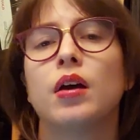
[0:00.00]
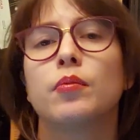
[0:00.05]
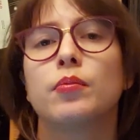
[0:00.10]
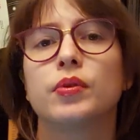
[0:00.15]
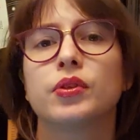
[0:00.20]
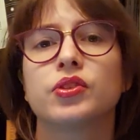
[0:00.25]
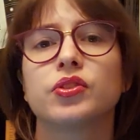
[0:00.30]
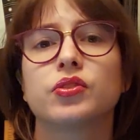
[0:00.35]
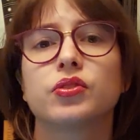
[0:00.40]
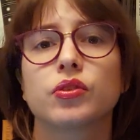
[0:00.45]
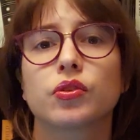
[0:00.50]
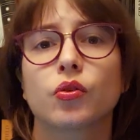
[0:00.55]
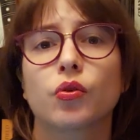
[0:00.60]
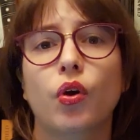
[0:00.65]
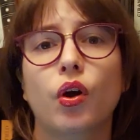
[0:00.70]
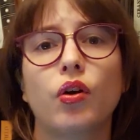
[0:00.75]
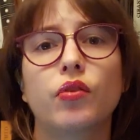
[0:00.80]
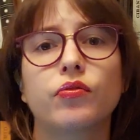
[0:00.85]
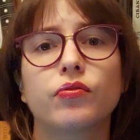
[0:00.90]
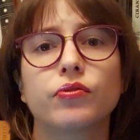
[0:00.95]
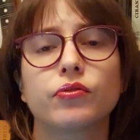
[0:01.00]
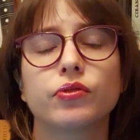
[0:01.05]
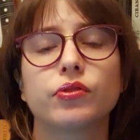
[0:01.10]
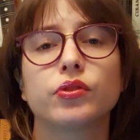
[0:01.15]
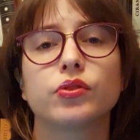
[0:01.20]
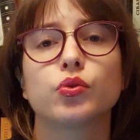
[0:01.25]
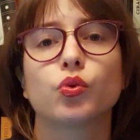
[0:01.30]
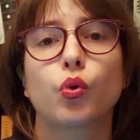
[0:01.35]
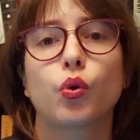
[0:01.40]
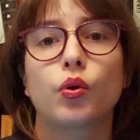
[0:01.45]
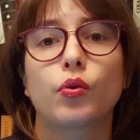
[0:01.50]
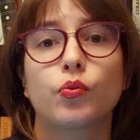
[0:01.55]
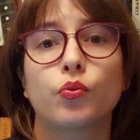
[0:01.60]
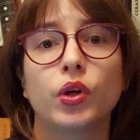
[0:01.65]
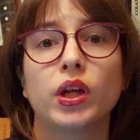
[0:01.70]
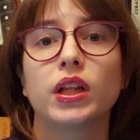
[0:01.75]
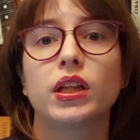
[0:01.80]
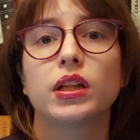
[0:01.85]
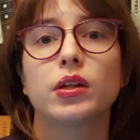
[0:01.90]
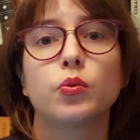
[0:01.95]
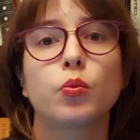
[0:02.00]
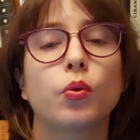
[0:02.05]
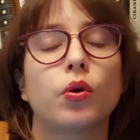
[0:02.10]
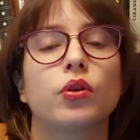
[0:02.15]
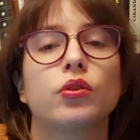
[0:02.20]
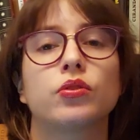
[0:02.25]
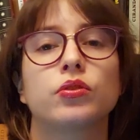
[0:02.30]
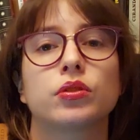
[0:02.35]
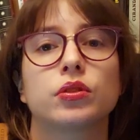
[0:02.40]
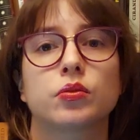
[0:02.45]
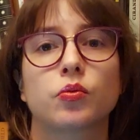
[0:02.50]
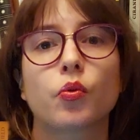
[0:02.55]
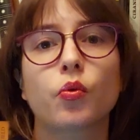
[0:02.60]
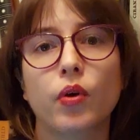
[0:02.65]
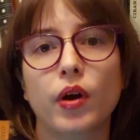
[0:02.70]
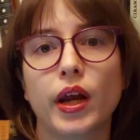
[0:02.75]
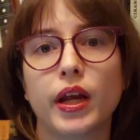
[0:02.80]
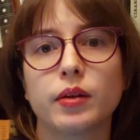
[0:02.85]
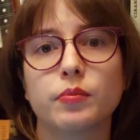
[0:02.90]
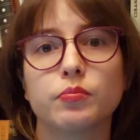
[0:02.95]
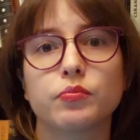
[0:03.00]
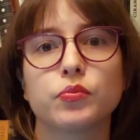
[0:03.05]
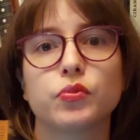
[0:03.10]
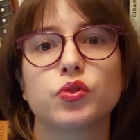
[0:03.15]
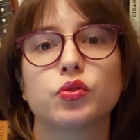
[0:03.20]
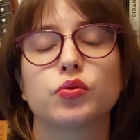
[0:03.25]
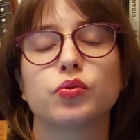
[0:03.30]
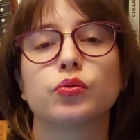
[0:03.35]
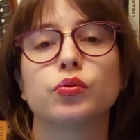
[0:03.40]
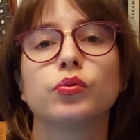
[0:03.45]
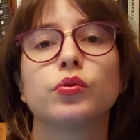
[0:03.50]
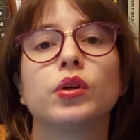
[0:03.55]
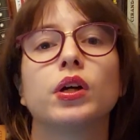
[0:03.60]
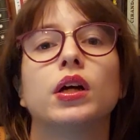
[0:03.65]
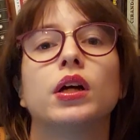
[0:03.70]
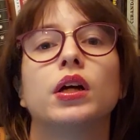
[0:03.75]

but Crawford really wants Graham to